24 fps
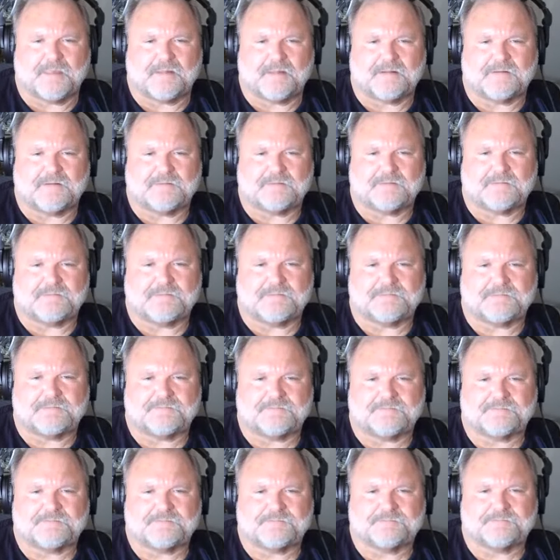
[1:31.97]

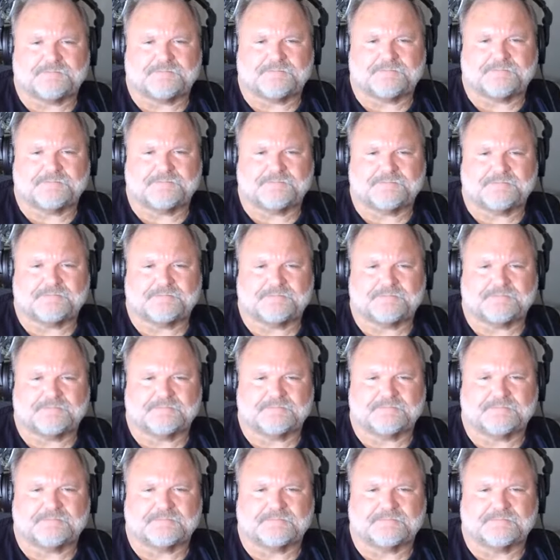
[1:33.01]

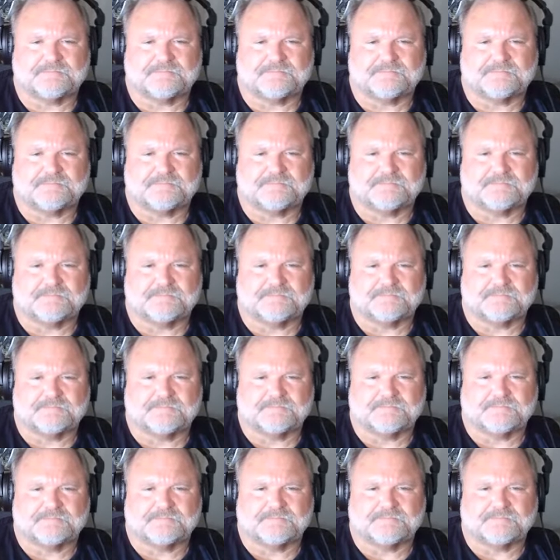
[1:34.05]

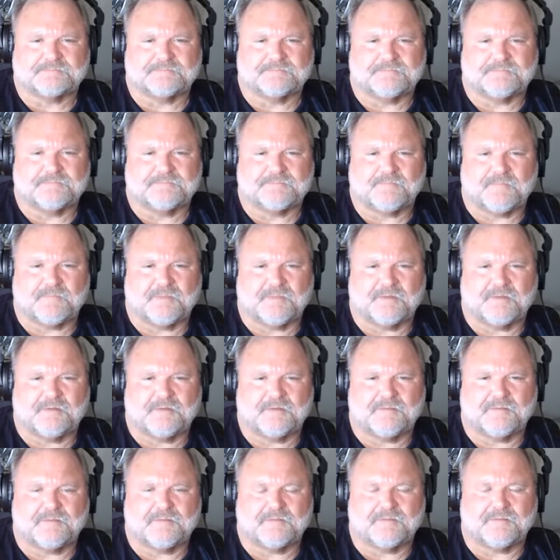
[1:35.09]

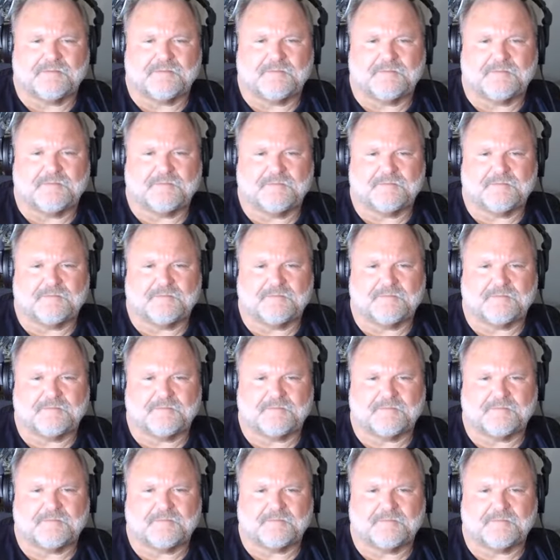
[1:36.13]

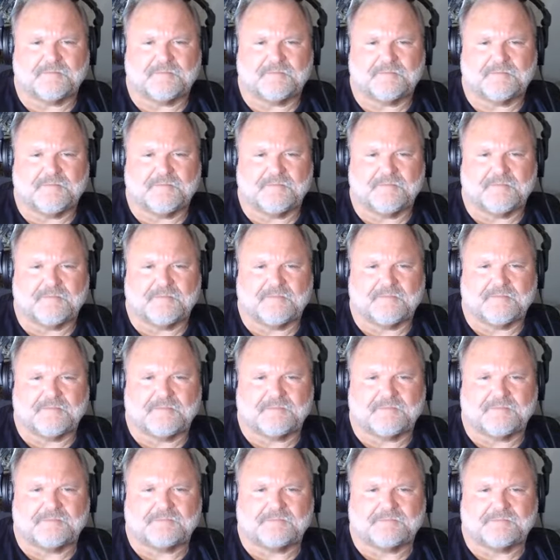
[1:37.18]

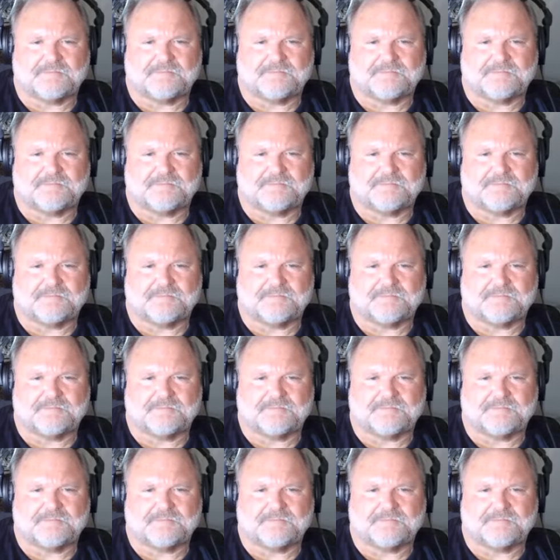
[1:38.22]
The person shown says nothing.